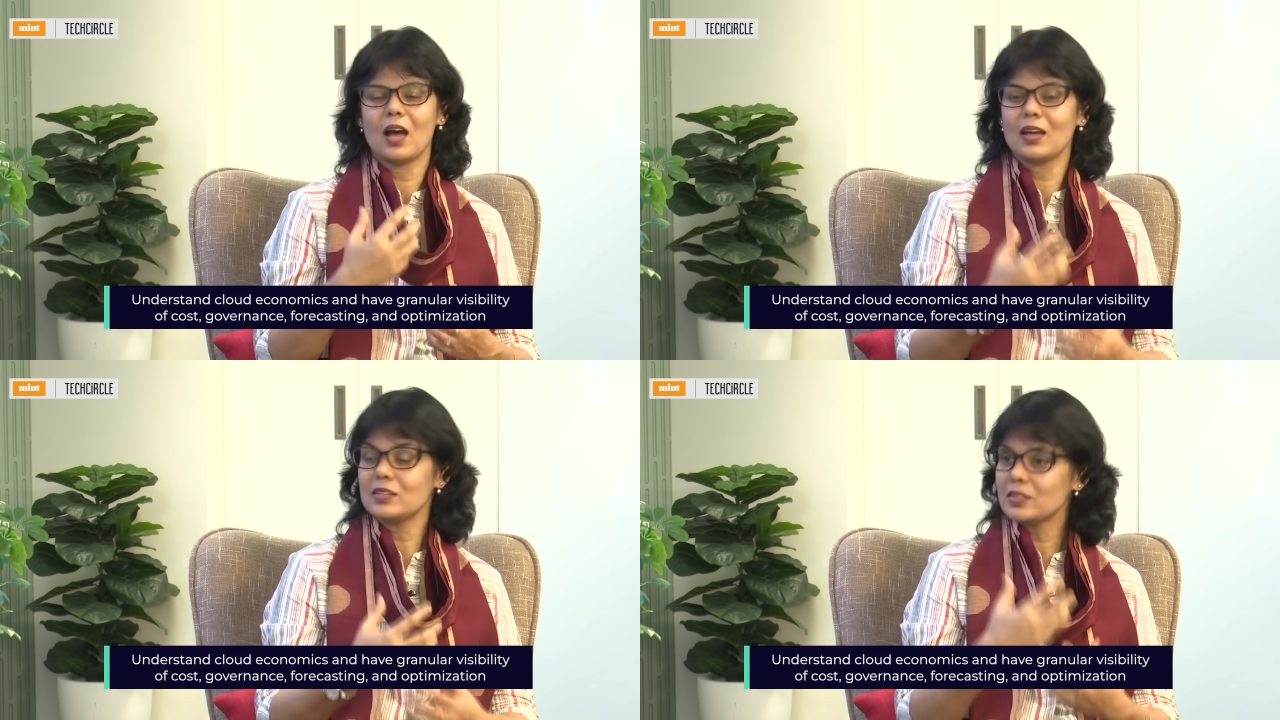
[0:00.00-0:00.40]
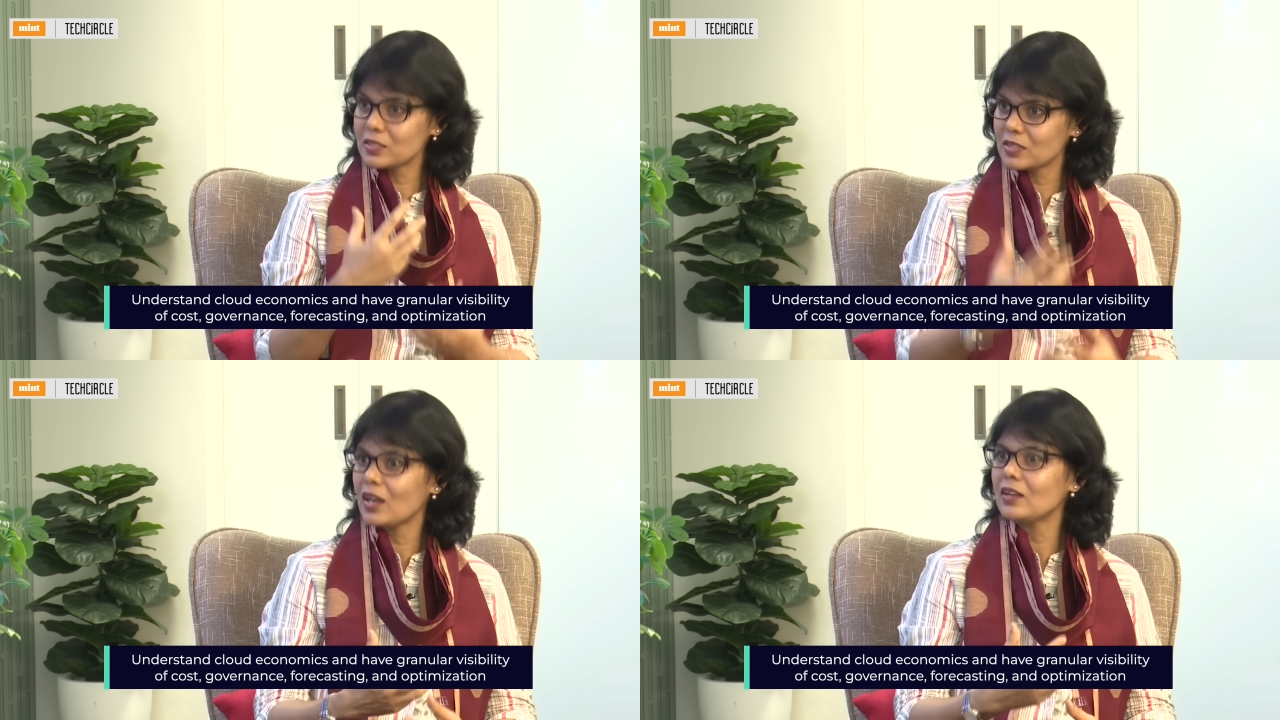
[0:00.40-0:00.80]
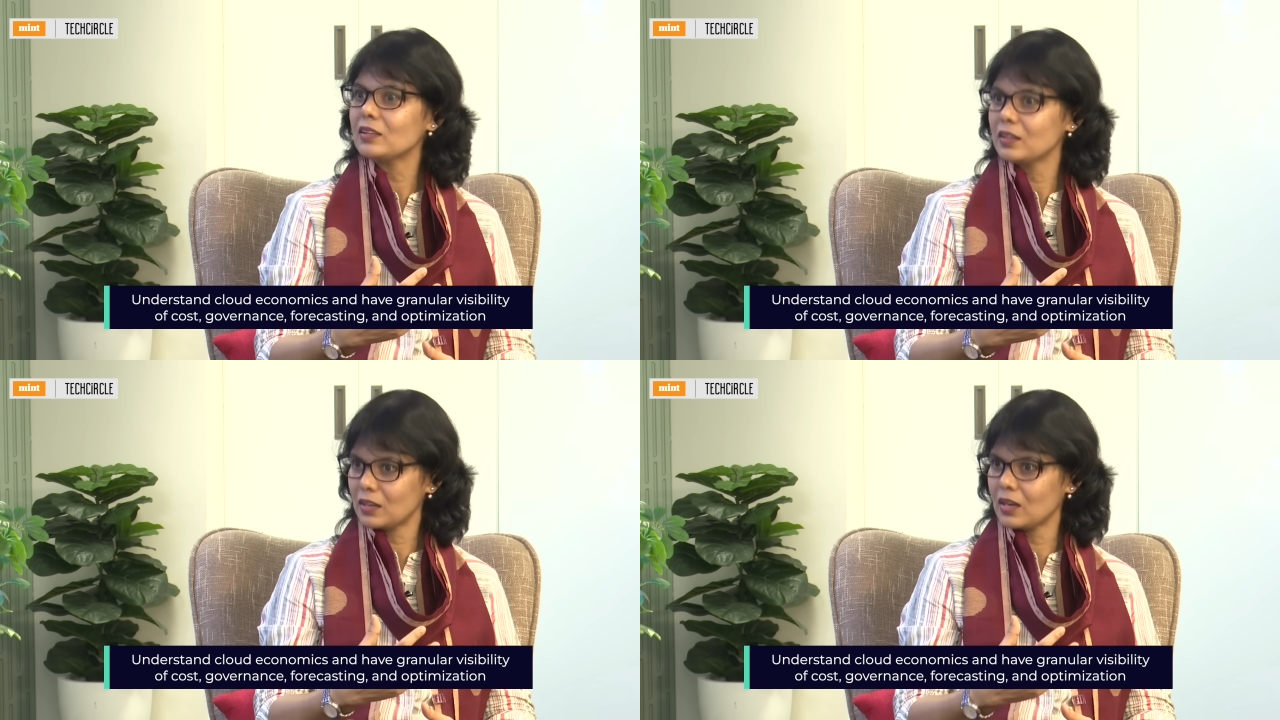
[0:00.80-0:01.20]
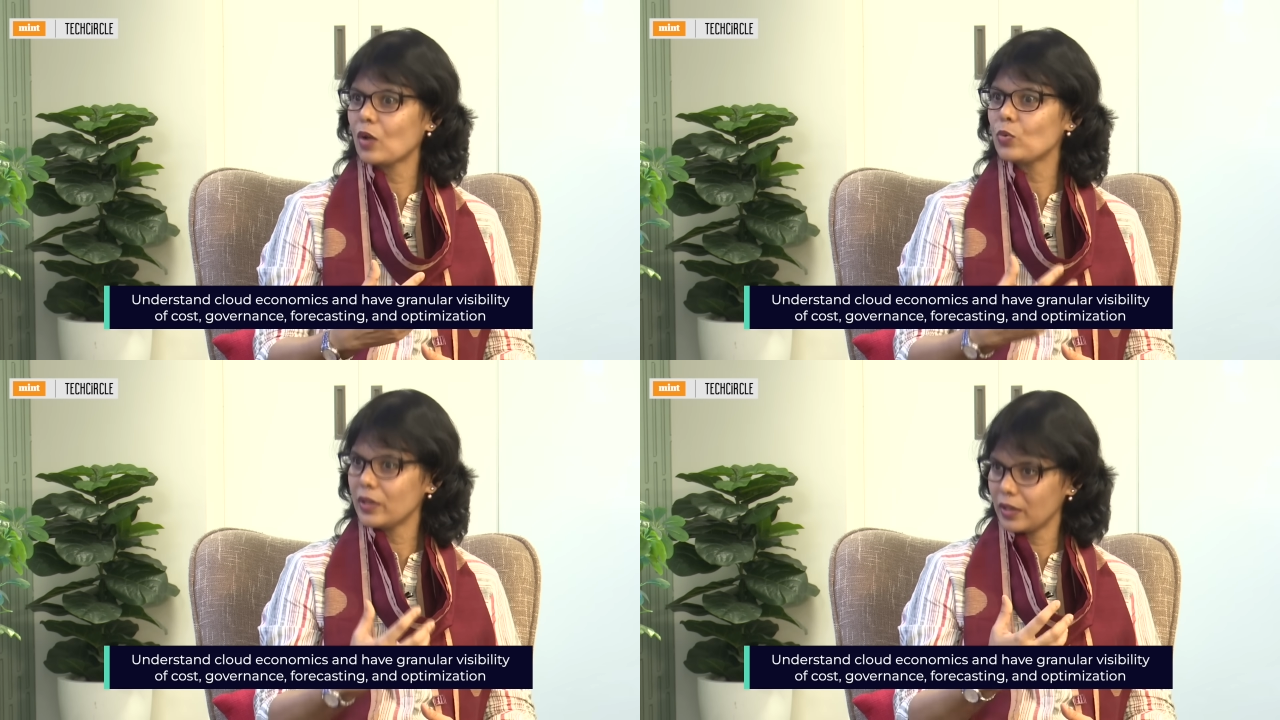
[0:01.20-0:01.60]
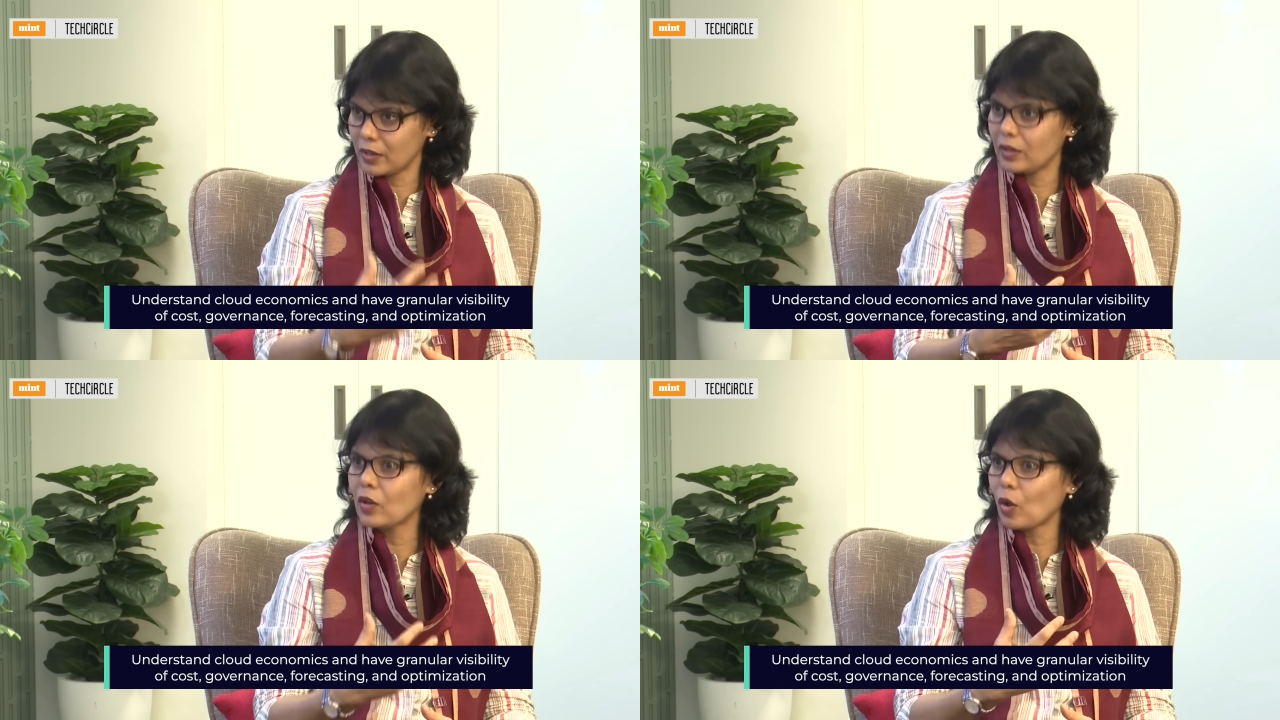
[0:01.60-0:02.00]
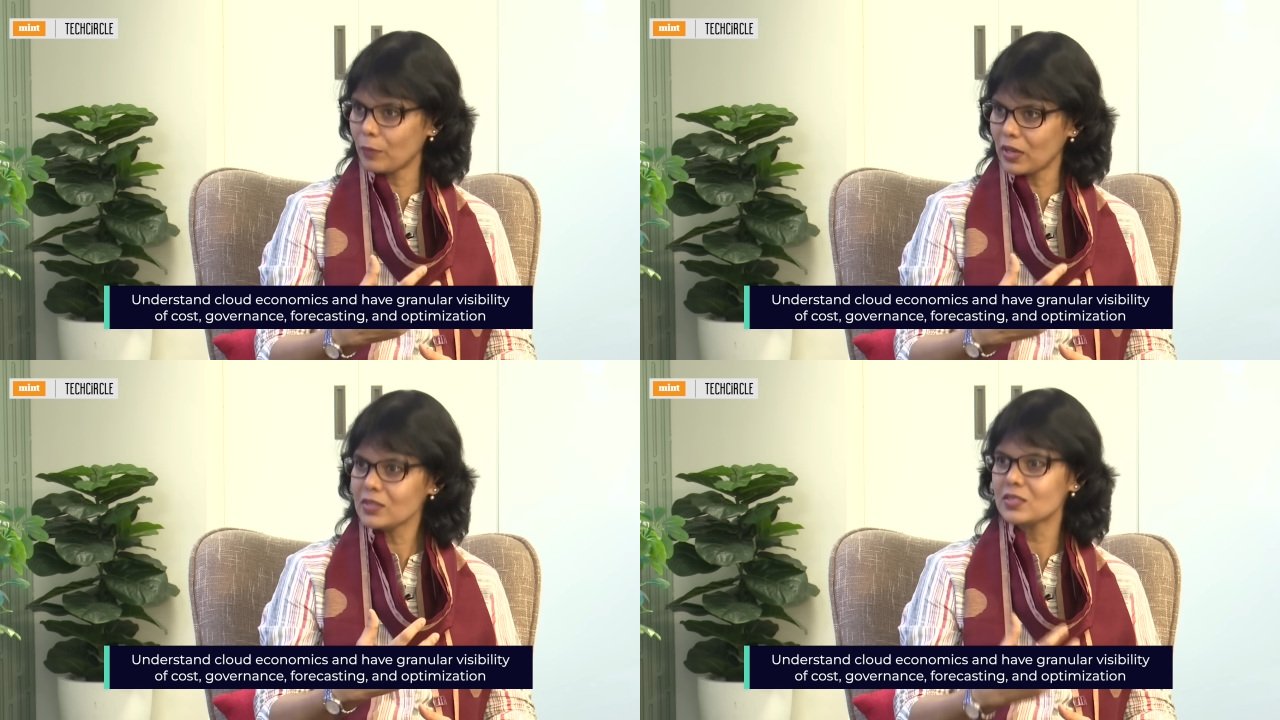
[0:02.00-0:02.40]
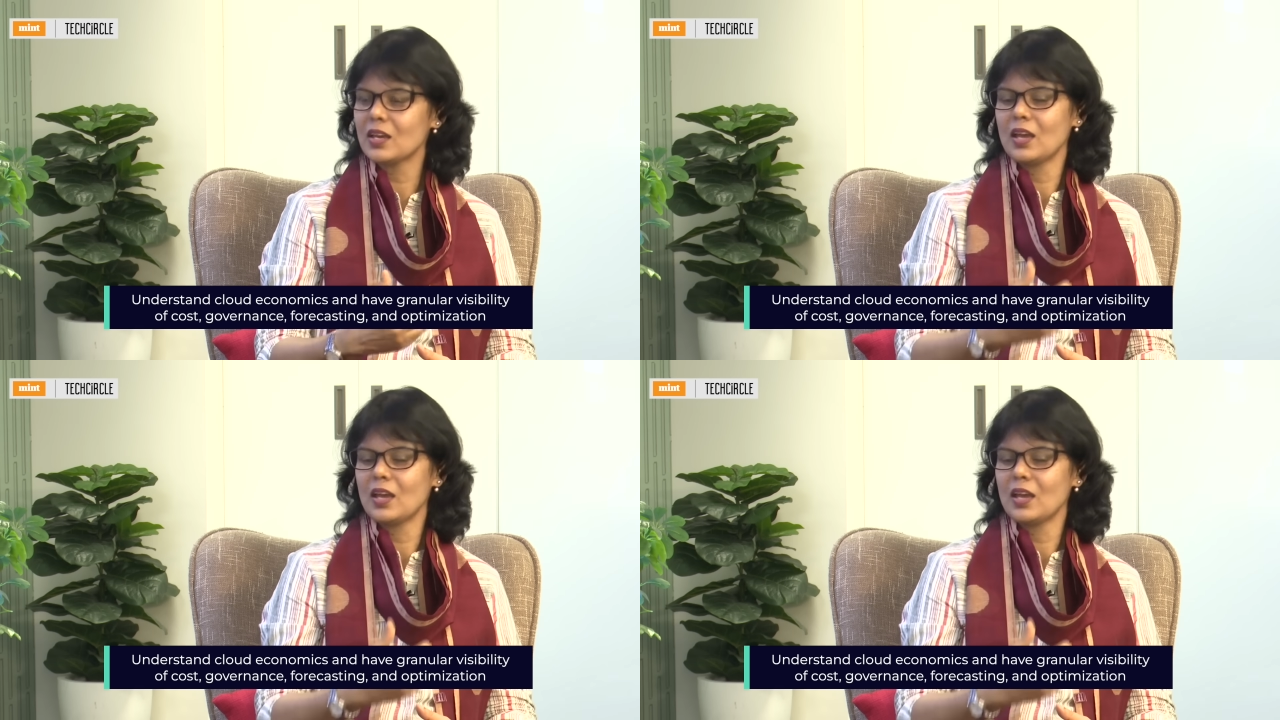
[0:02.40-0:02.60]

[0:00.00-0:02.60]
understand the cloud economics,